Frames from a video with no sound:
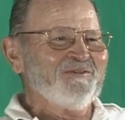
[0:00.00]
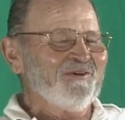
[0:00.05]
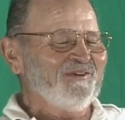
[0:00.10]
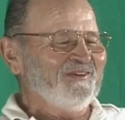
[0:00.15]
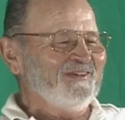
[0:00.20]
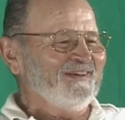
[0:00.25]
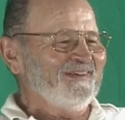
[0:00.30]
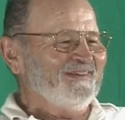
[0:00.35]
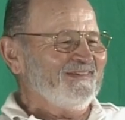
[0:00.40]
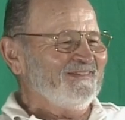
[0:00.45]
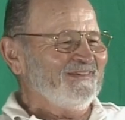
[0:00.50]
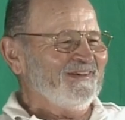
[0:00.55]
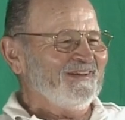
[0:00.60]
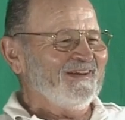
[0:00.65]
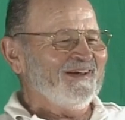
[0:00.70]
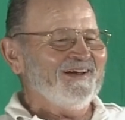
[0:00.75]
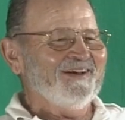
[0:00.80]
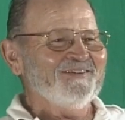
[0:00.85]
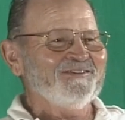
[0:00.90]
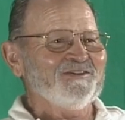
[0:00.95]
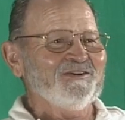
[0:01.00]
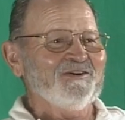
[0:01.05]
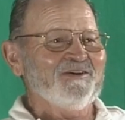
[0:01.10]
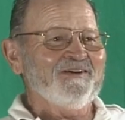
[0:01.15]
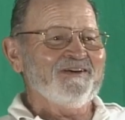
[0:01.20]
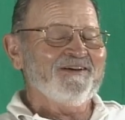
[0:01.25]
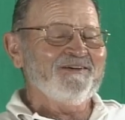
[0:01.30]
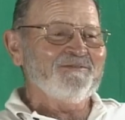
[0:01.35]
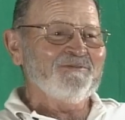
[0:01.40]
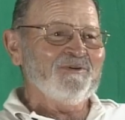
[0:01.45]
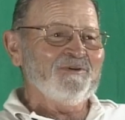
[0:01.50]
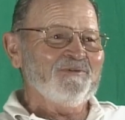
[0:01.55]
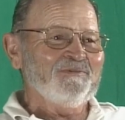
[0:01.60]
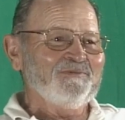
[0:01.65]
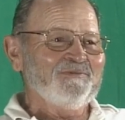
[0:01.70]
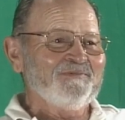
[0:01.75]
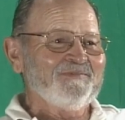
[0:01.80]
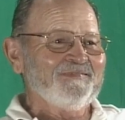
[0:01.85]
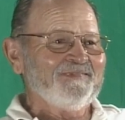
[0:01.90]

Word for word: would get we'd out there and we'd